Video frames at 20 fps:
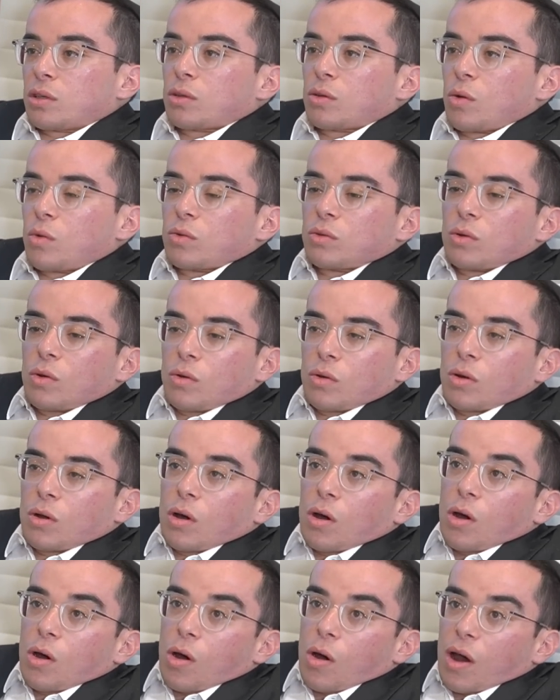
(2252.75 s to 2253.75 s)
Don't go,
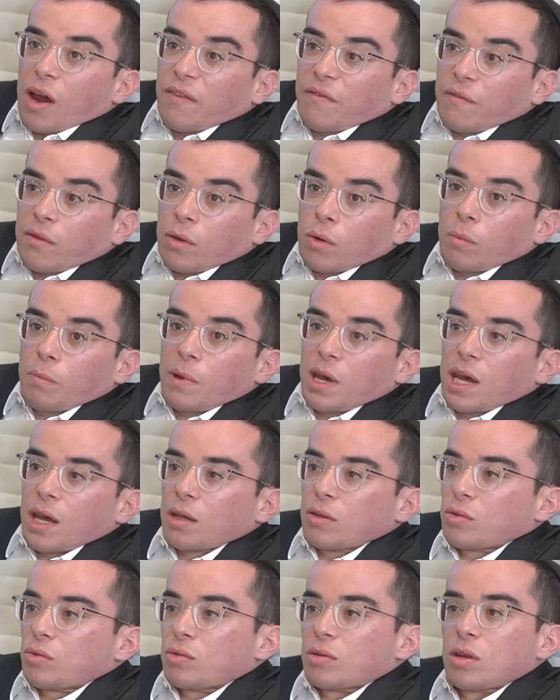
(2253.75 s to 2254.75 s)
oh, I feel
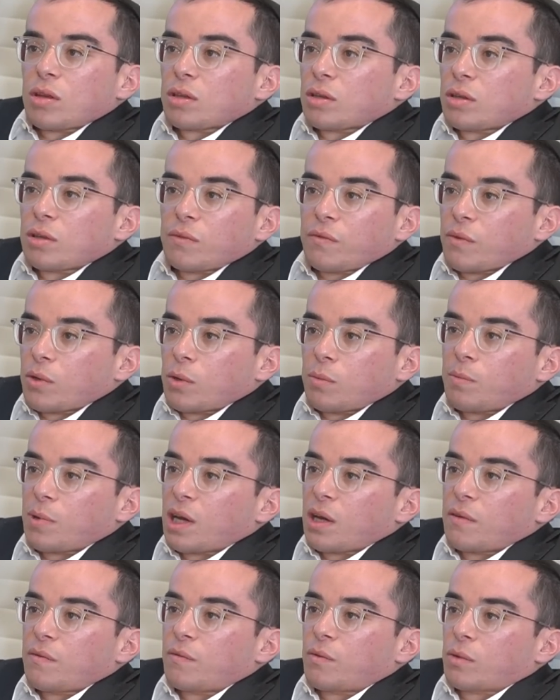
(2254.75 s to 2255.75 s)
bad. There's nothing to feel
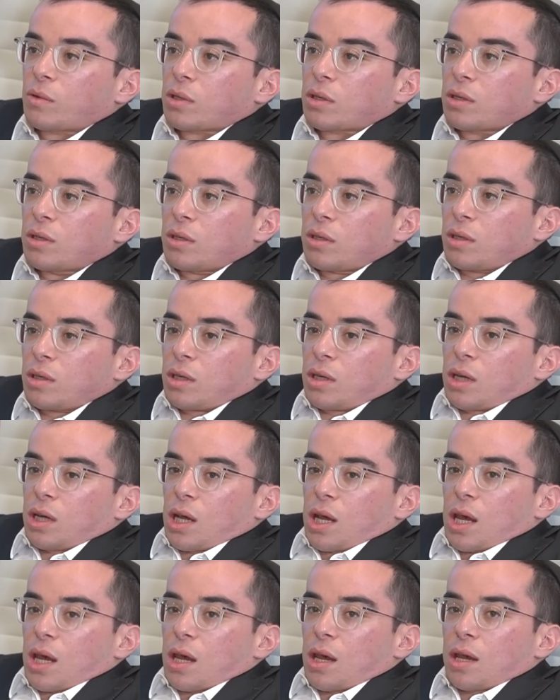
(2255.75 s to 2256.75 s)
bad for.
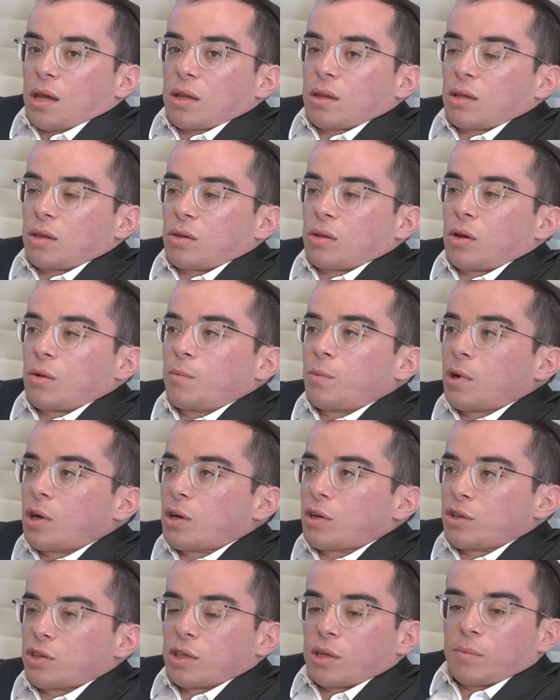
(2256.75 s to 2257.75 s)
And, you know,
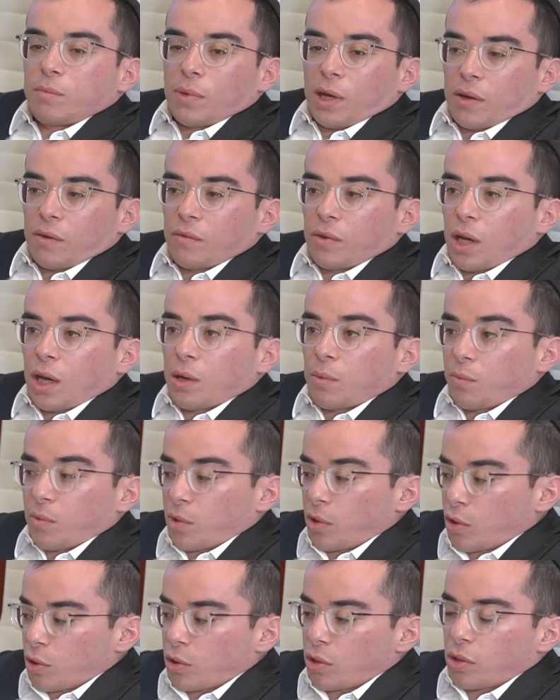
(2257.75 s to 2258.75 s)
Baruch Hashem,
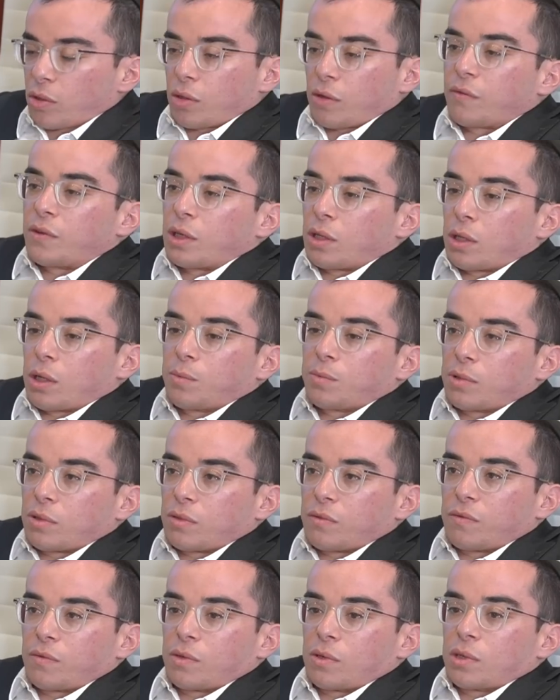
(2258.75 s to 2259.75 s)
I'm literally living it up to
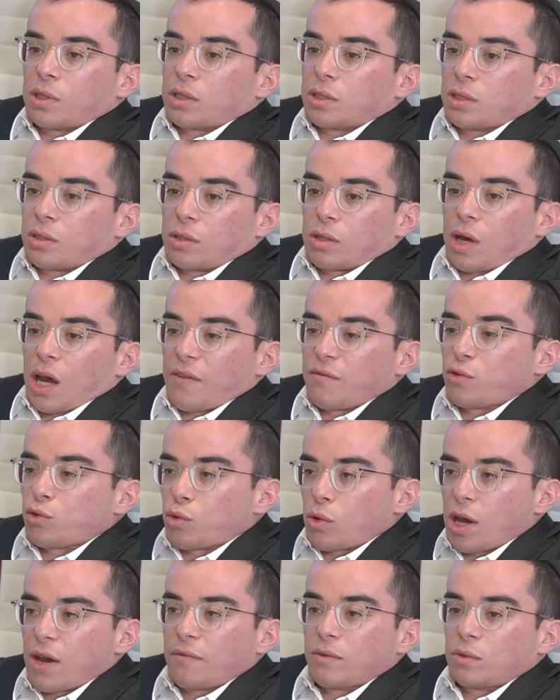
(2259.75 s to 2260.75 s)
the fullest. You know, I've
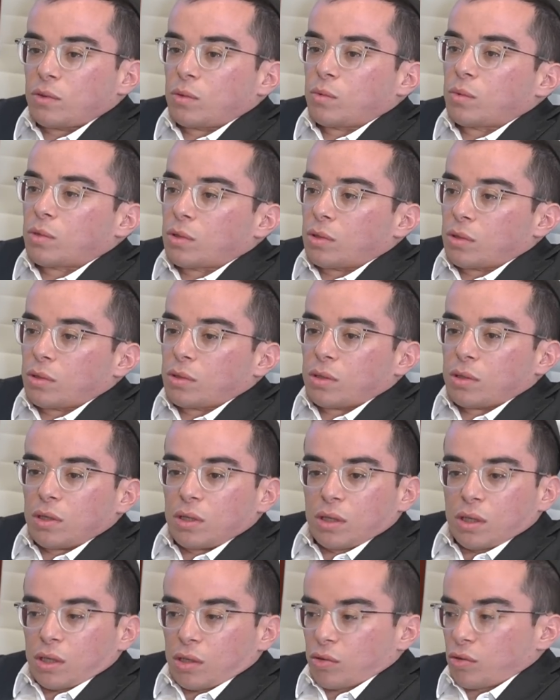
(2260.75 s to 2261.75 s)
traveled the world.
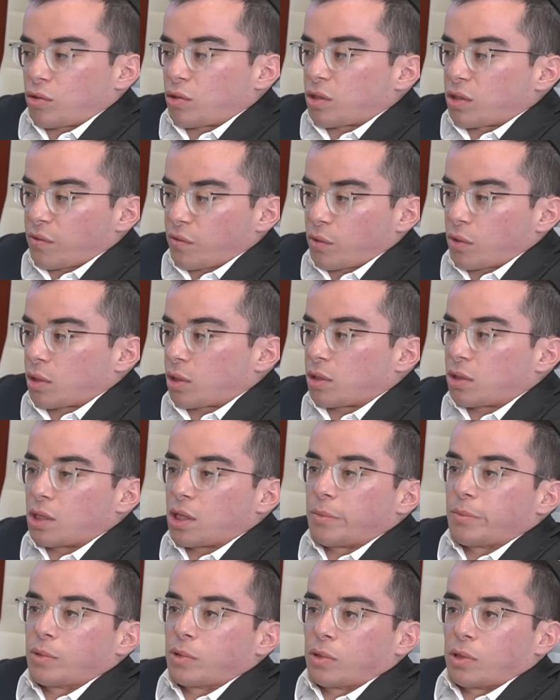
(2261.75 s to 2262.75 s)
Let's just give you an
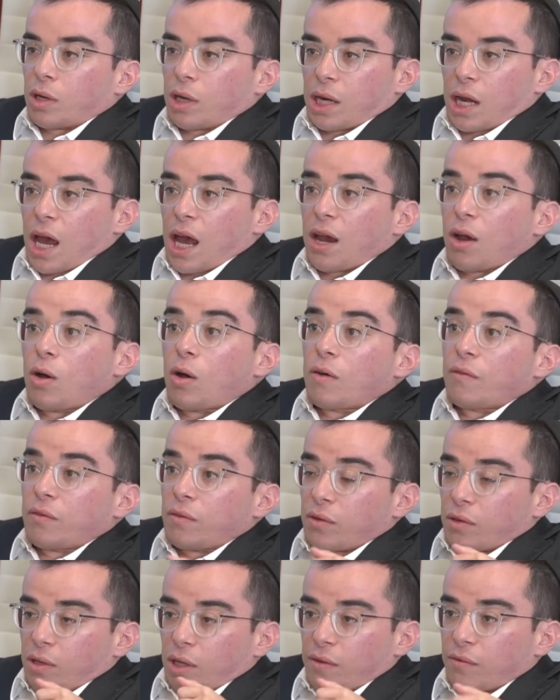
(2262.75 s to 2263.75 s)
example. Like, I love
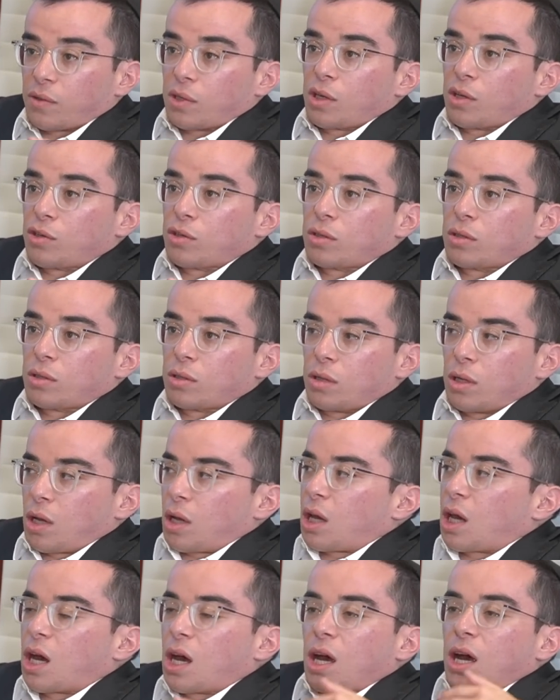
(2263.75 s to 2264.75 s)
aviation.
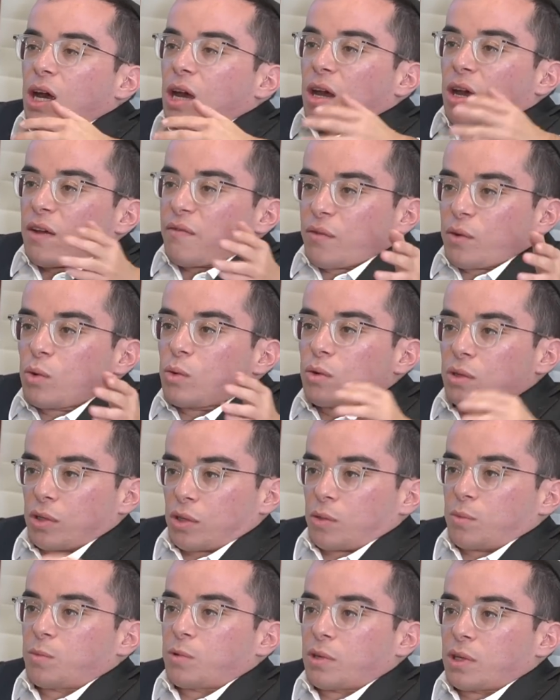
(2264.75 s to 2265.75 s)
I flew an
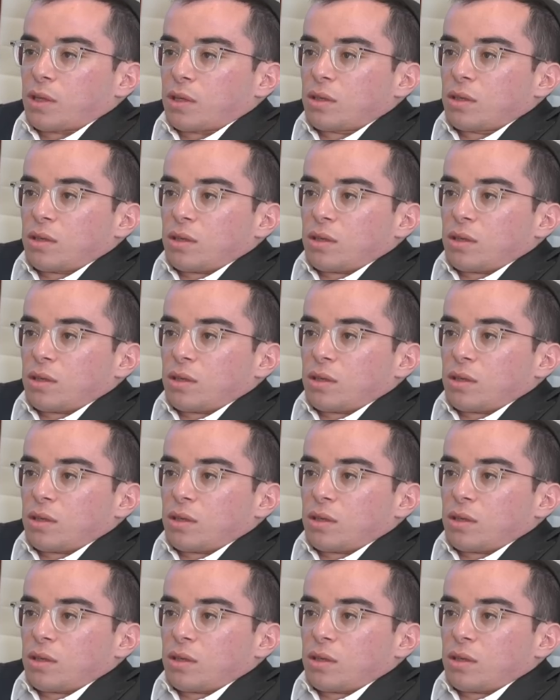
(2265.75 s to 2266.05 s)
airplane.